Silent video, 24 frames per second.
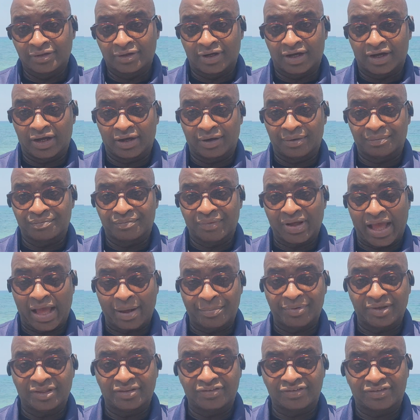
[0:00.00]

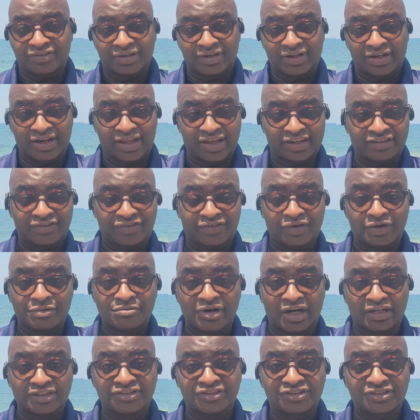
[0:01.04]
happens in the next few
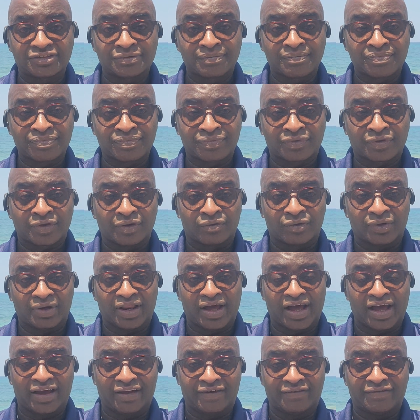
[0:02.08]
months, we'll
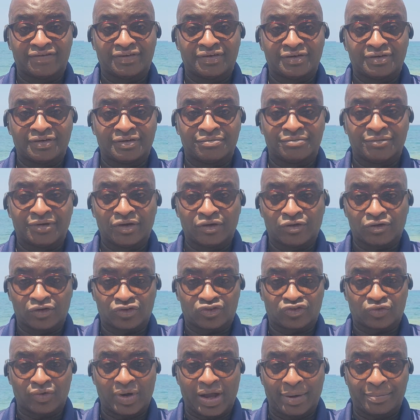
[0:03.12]
have Miracle
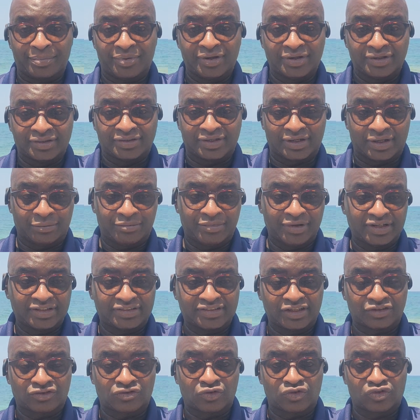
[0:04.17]
Swap, the
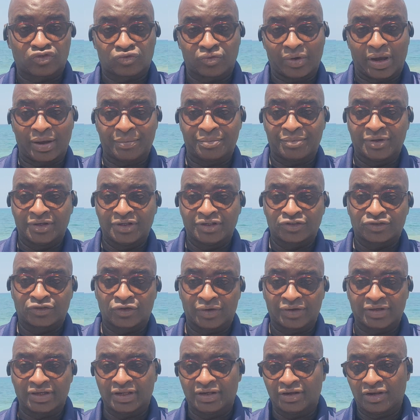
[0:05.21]
ability to swap
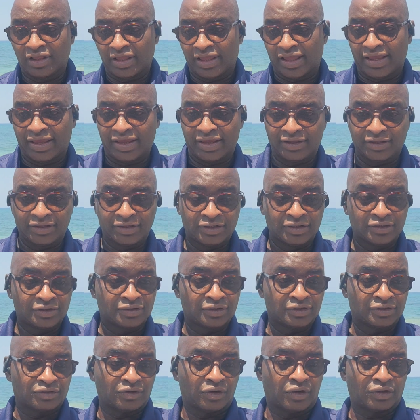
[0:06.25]
token A
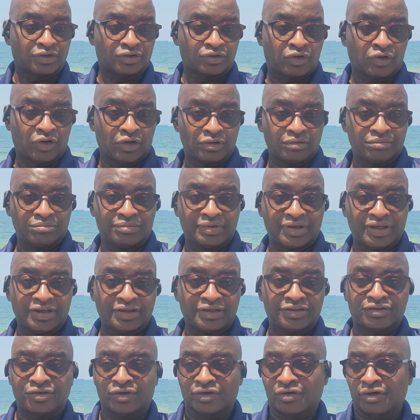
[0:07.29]
or coin B
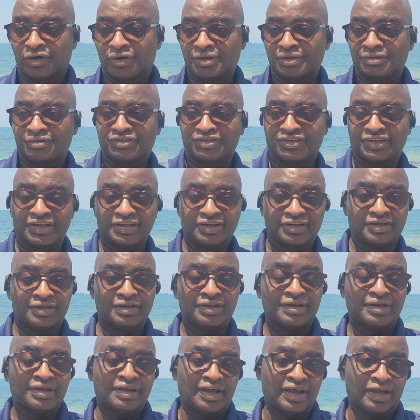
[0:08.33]
to coin C,
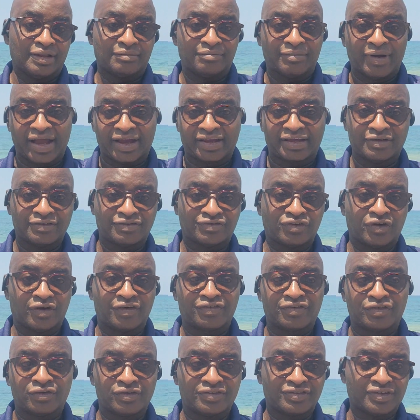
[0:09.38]
and back and forth
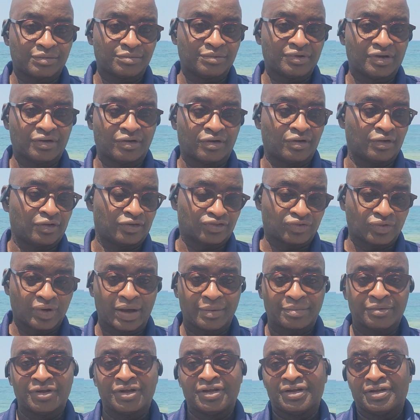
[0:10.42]
using Miracle
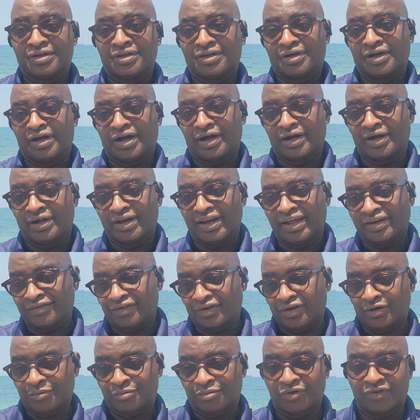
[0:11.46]
Swap.
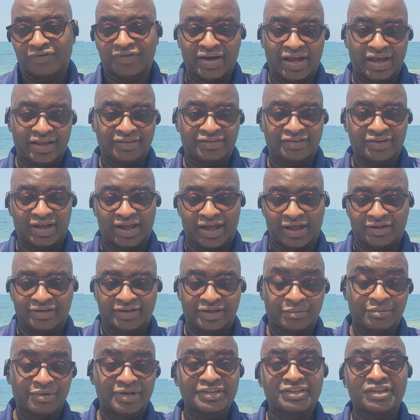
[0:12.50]
Leveler provides the
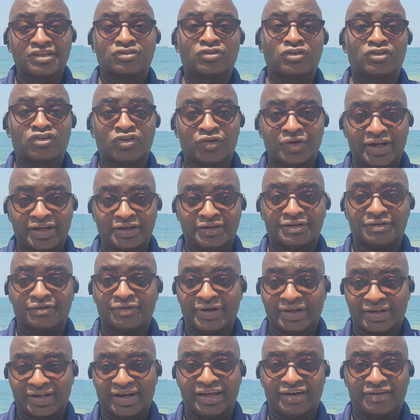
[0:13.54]
ability to trade
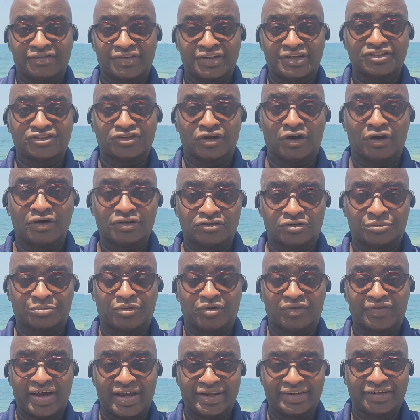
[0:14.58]
with leverage or to
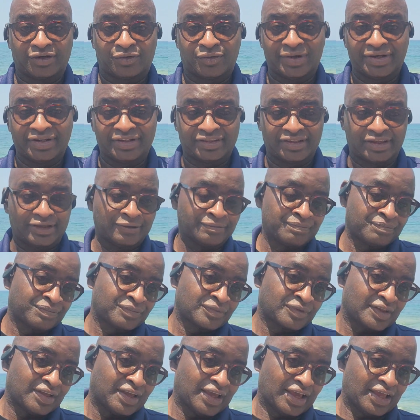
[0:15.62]
provide liquidity.
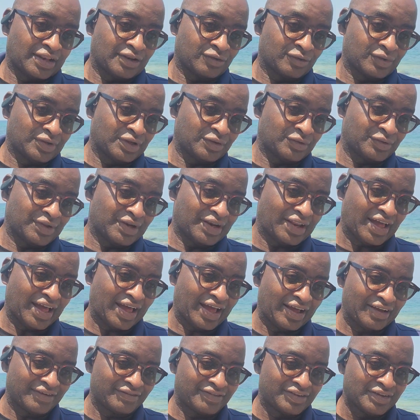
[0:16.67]
And we will
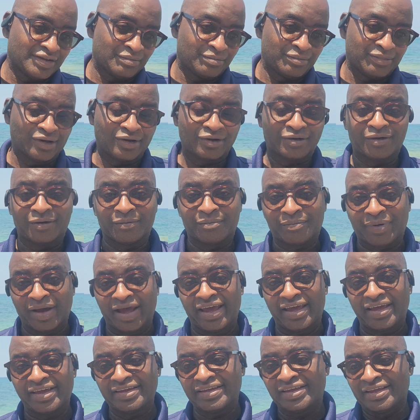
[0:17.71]
have Miracle
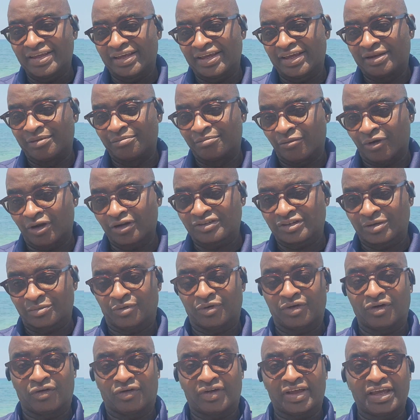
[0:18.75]
Pay in
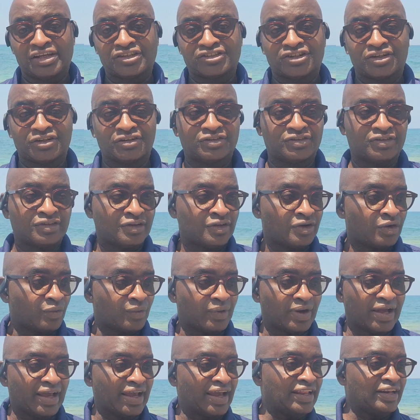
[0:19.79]
multiple locations,
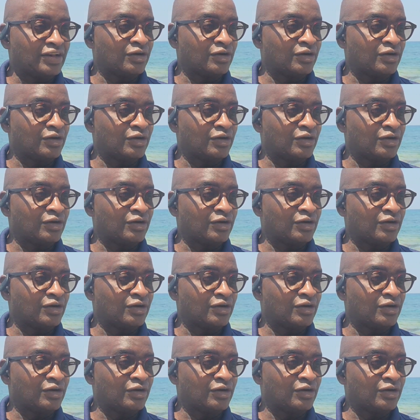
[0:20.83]
where